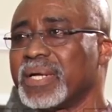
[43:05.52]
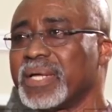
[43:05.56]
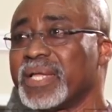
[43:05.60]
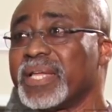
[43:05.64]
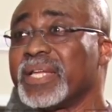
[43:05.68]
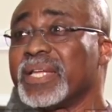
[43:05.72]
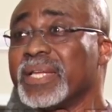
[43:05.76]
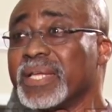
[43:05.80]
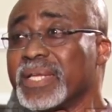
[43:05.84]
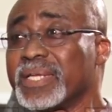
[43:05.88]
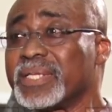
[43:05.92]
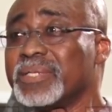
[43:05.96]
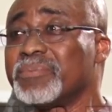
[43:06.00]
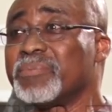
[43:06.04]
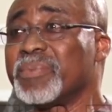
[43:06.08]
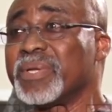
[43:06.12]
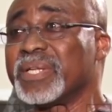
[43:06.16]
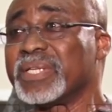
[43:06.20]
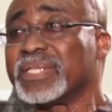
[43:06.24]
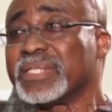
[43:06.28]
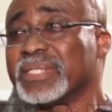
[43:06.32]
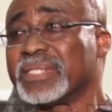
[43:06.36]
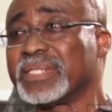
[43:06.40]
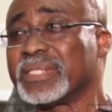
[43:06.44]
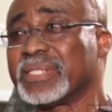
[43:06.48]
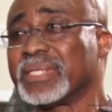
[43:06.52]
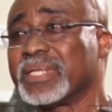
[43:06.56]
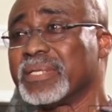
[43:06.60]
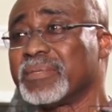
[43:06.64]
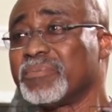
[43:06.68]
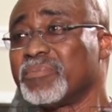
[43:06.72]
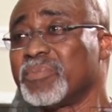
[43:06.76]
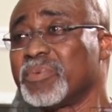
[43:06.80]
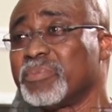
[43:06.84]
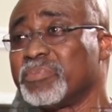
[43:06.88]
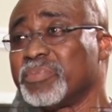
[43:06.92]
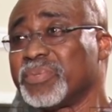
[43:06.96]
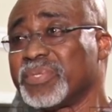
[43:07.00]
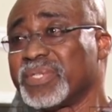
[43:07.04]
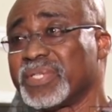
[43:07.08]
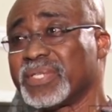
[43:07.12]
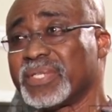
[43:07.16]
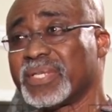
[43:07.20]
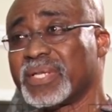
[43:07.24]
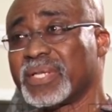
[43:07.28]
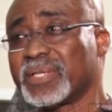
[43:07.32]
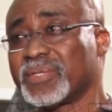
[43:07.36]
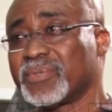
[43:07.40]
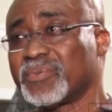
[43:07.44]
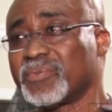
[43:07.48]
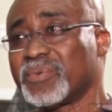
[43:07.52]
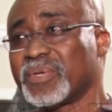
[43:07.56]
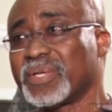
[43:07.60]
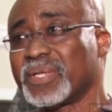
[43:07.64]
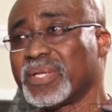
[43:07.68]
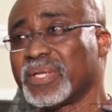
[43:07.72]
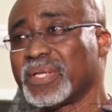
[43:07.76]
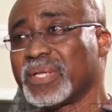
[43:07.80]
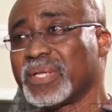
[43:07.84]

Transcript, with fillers: engagements, let me put it that way.